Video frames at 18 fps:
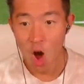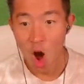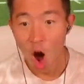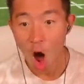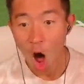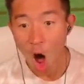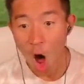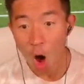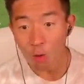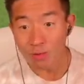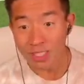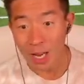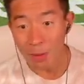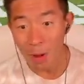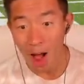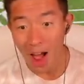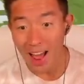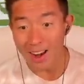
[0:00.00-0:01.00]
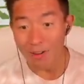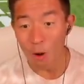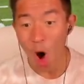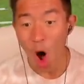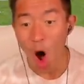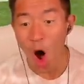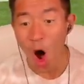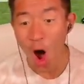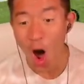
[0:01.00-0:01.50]
Oh, come on! What?
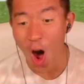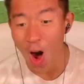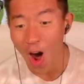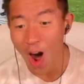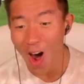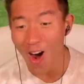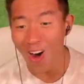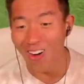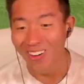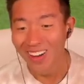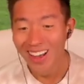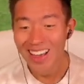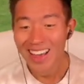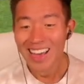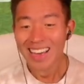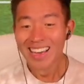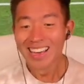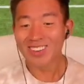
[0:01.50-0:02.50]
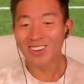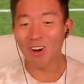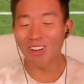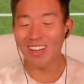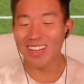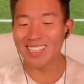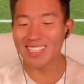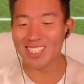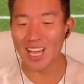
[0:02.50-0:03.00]
Oh, what?
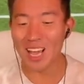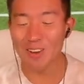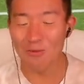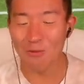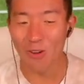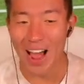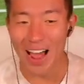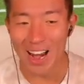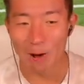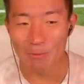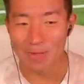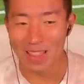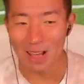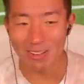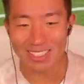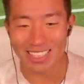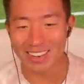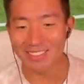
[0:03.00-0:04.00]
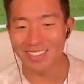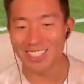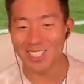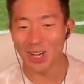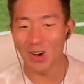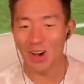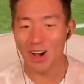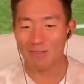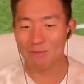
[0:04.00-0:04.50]
Cool and Son wide open. That wasn't even
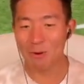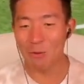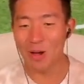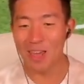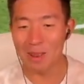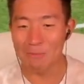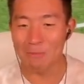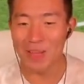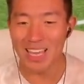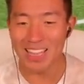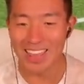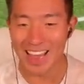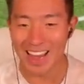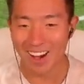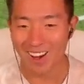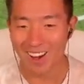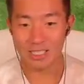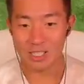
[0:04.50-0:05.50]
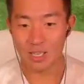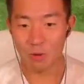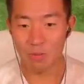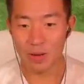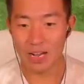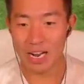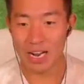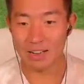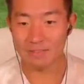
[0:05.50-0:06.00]
two of them, but way to be there. So
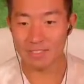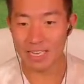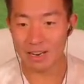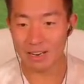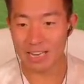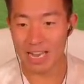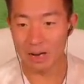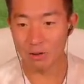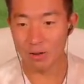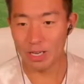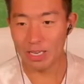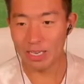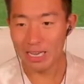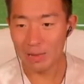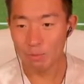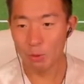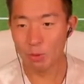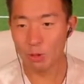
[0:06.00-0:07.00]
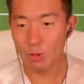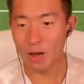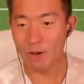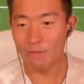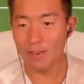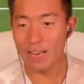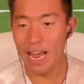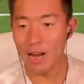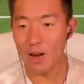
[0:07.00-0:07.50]
may not have Derrick Henry. But we do
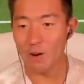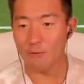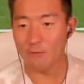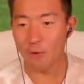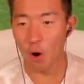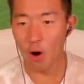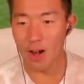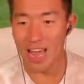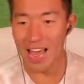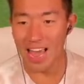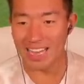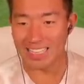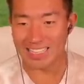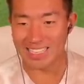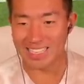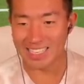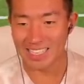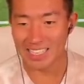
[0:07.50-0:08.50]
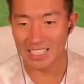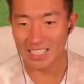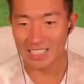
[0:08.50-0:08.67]
have Leonard Fournette.